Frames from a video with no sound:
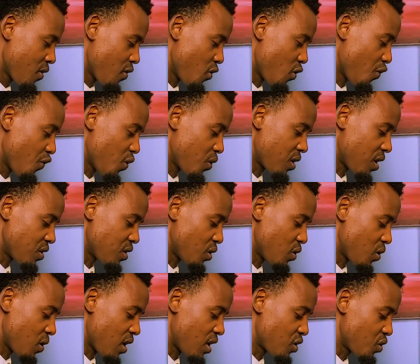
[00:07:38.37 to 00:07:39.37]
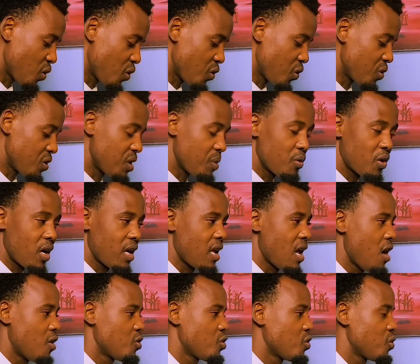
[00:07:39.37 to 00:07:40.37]
Your $4,000 on your demo
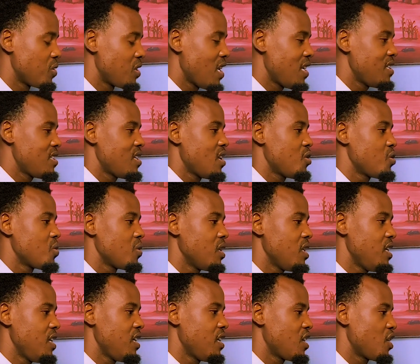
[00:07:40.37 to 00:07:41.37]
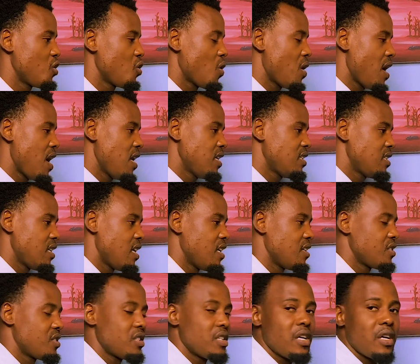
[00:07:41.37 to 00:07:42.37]
account. So that is how to link your
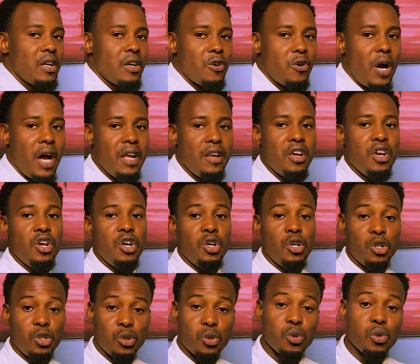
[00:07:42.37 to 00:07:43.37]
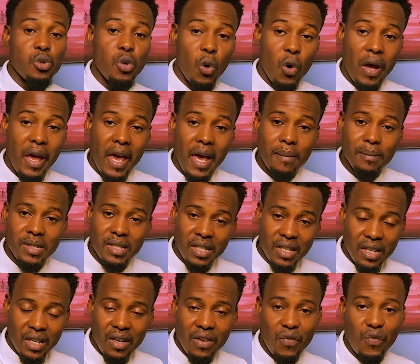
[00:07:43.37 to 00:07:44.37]
SNES, right, to your
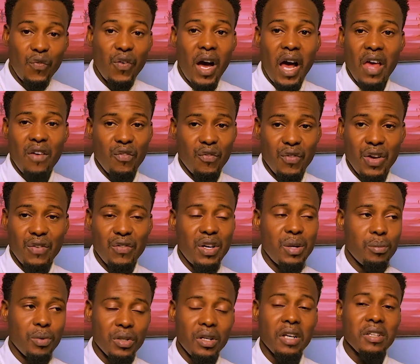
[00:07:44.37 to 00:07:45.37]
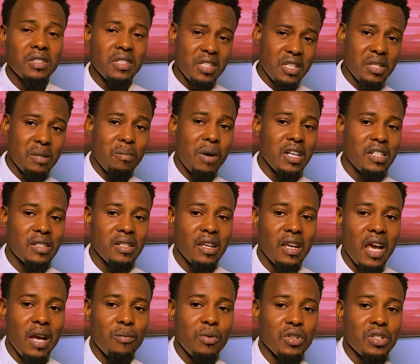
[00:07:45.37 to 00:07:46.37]
MT5. Very, very important. Smash the
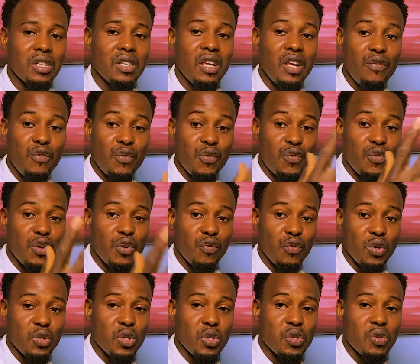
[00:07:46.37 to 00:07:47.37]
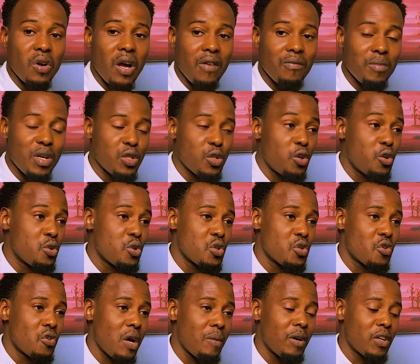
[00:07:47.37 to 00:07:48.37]
like button. If you've not subscribed, make sure you
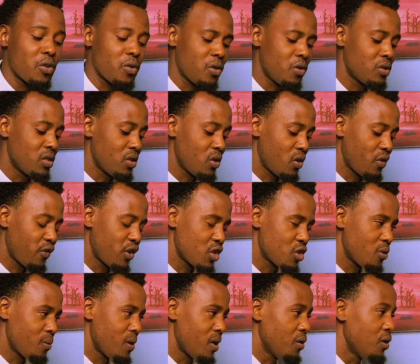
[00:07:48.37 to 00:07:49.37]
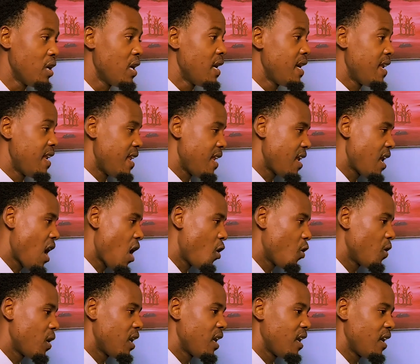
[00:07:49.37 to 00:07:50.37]
subscribe and turn on the notification bell.
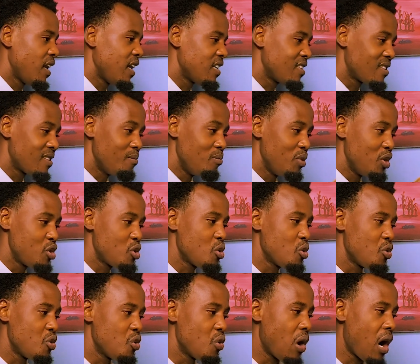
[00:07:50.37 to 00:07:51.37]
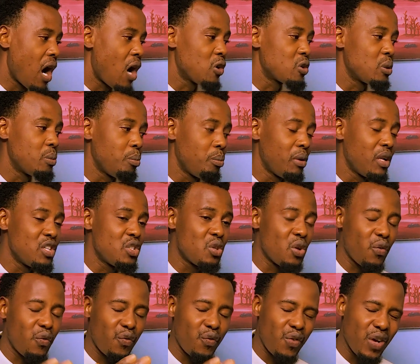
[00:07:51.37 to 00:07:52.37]
Now let me show you how to place
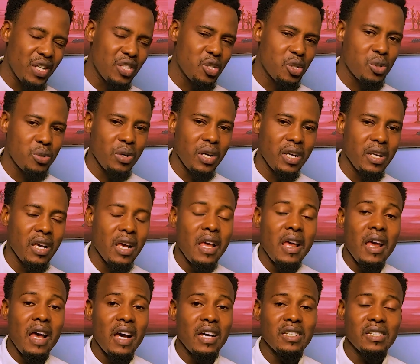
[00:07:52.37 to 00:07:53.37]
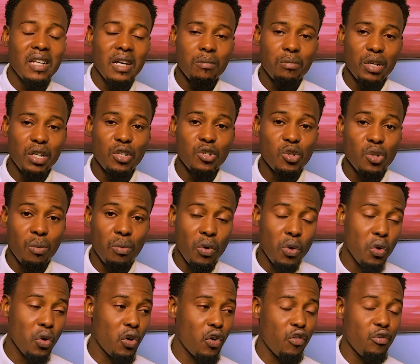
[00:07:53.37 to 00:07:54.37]
your first trade and start making some
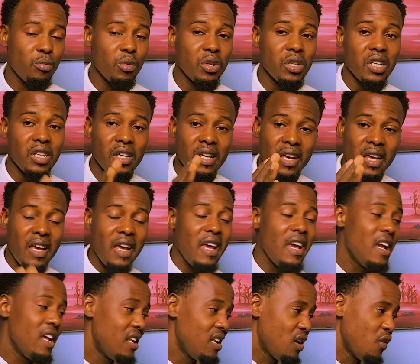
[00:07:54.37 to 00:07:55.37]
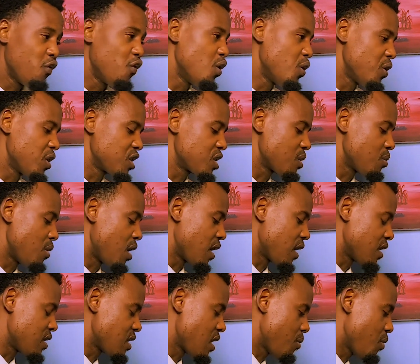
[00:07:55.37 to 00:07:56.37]
cool lot of money in the forex
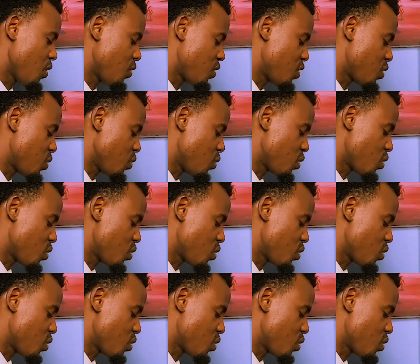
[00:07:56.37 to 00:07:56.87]
market. Am I understood?